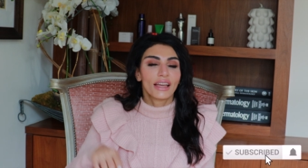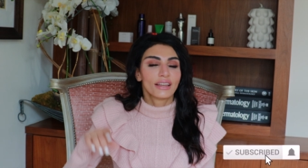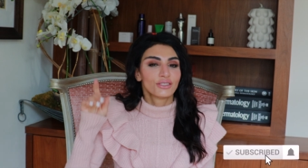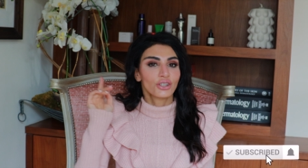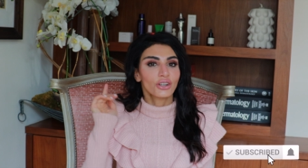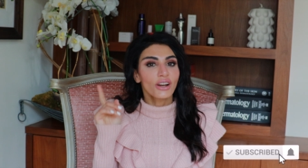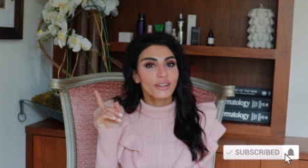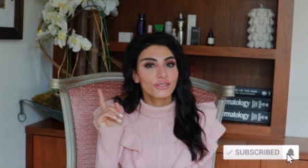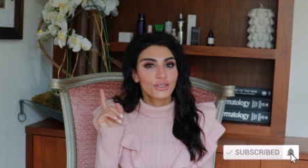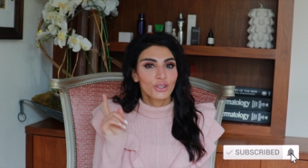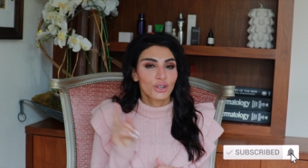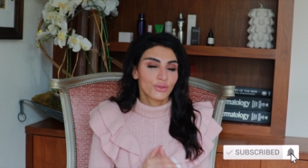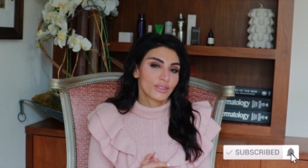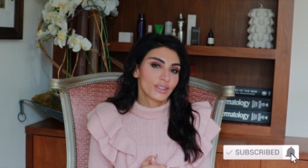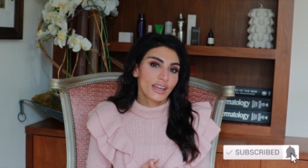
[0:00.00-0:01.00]
and turn on your
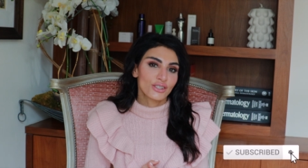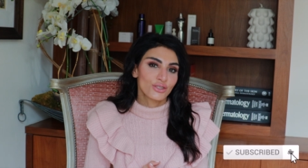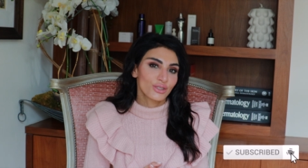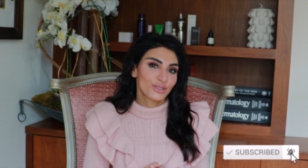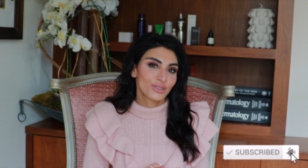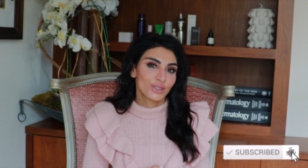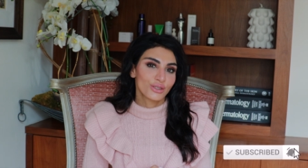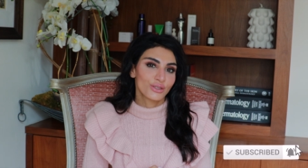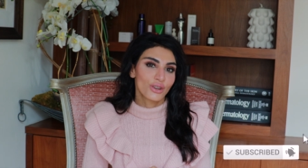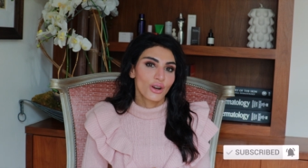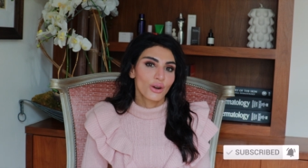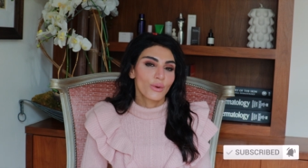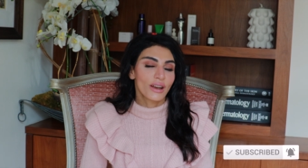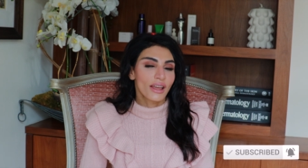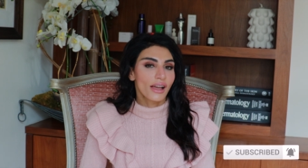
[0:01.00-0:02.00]
notifications so you
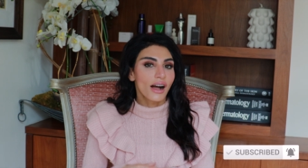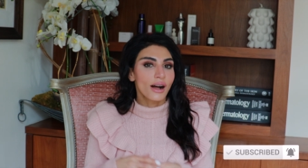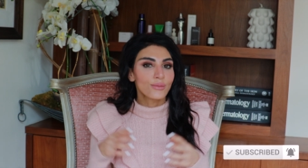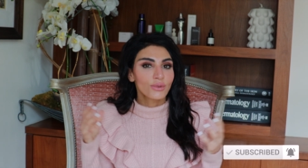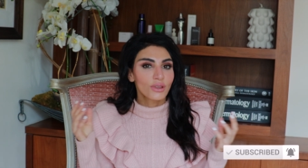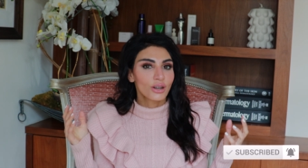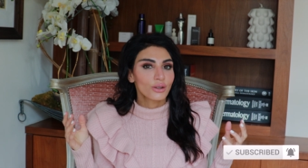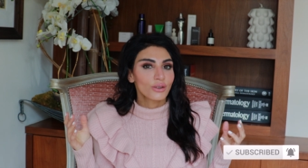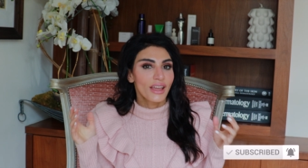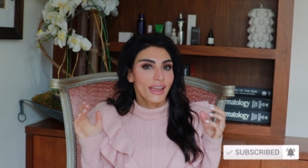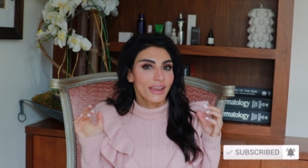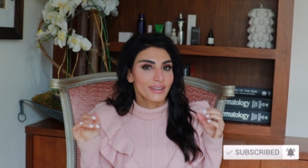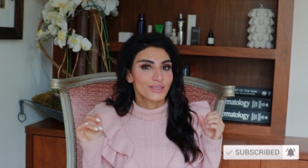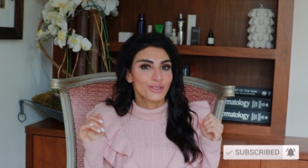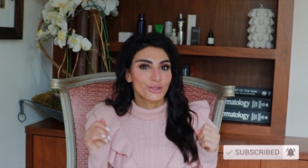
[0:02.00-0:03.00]
know when I upload
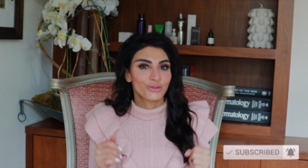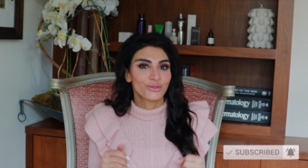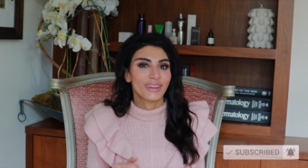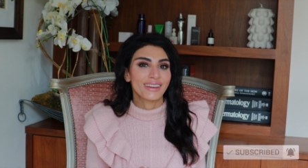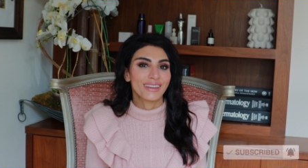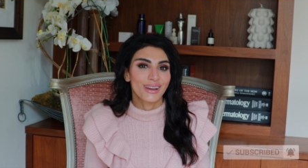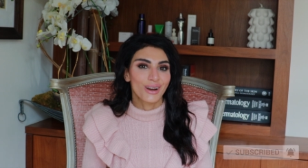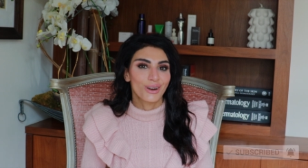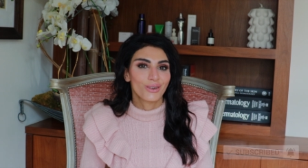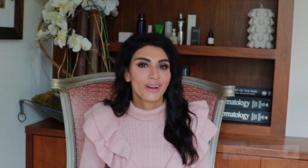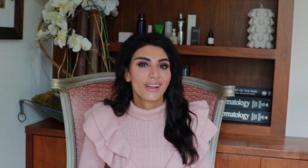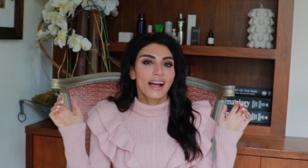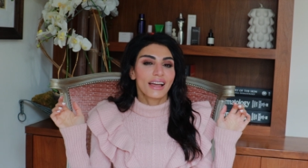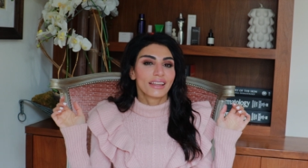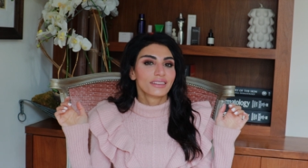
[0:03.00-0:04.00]
a new video.
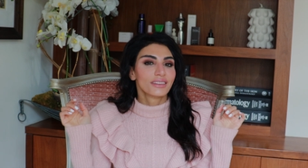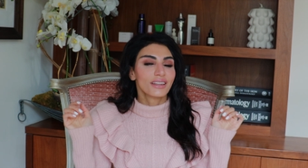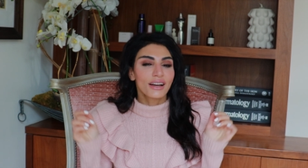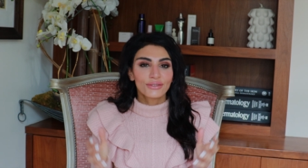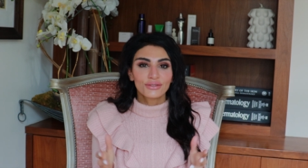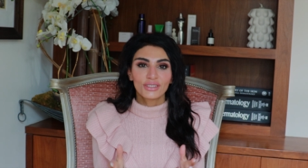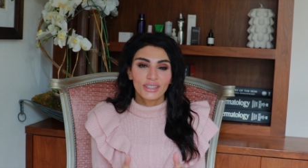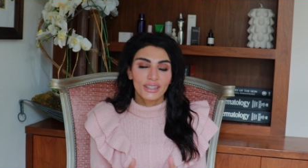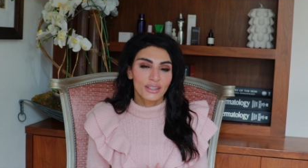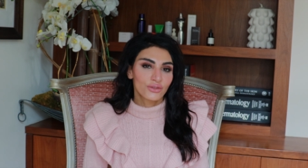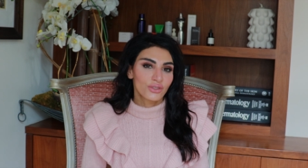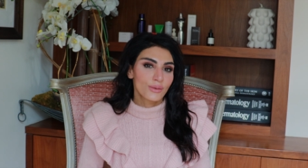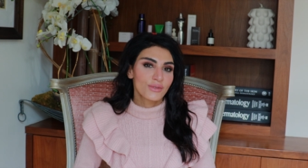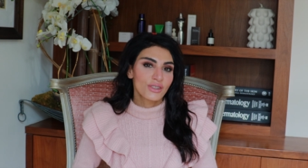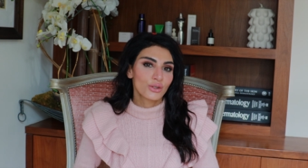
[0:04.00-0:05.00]
I'd love to hear
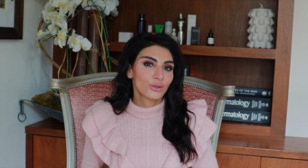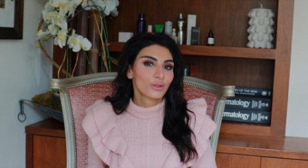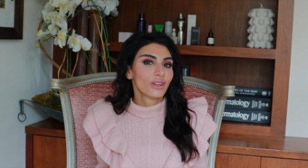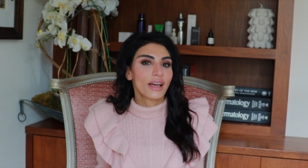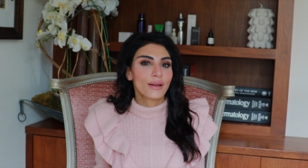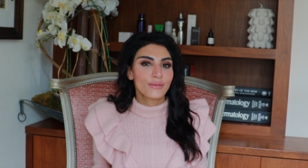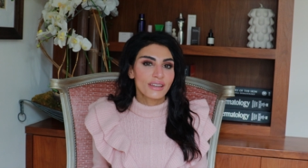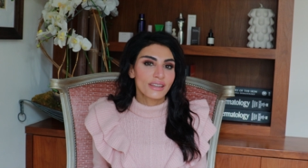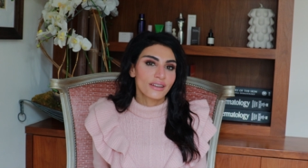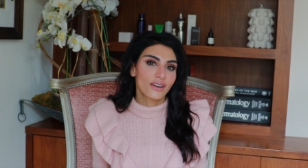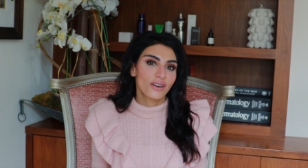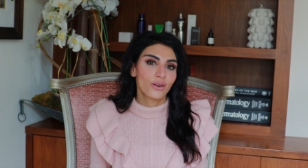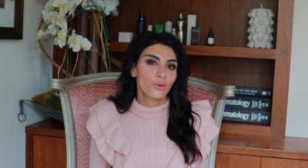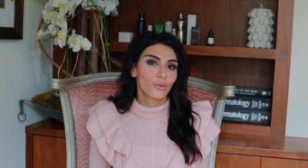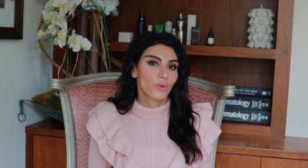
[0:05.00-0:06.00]
from you. Let me
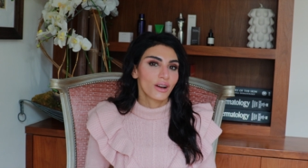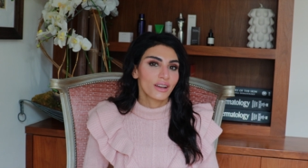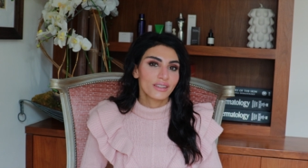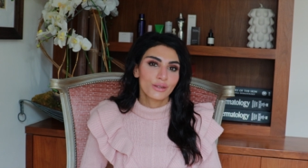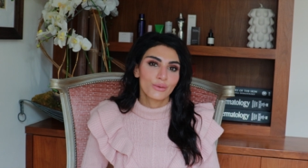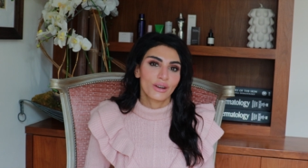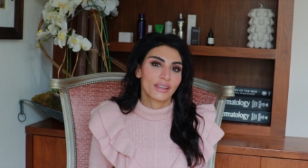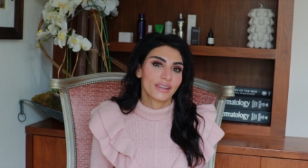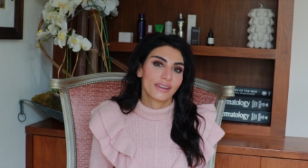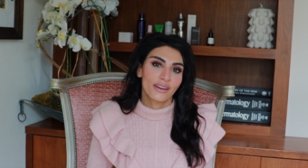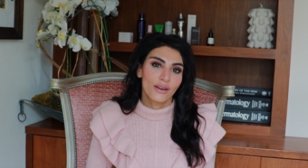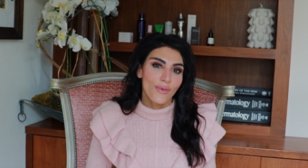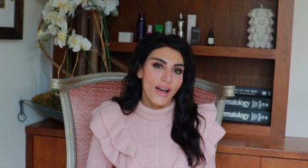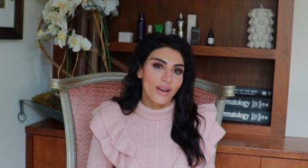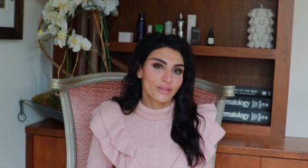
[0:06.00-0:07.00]
know what you want to
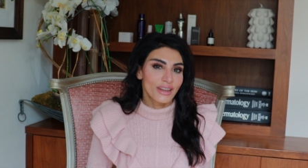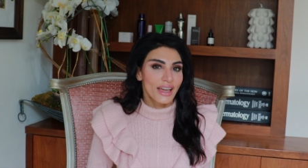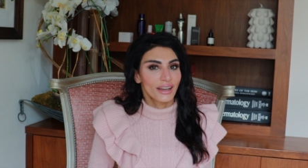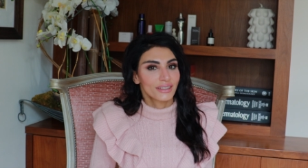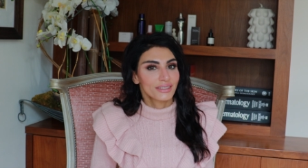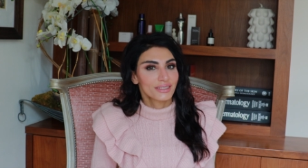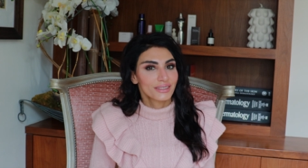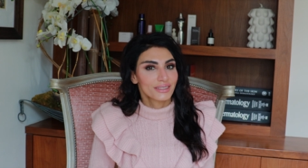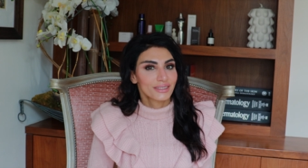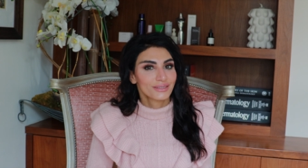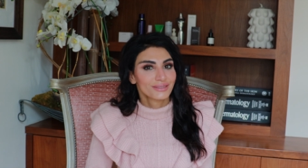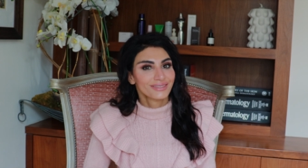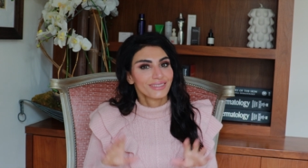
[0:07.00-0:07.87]
hear about next.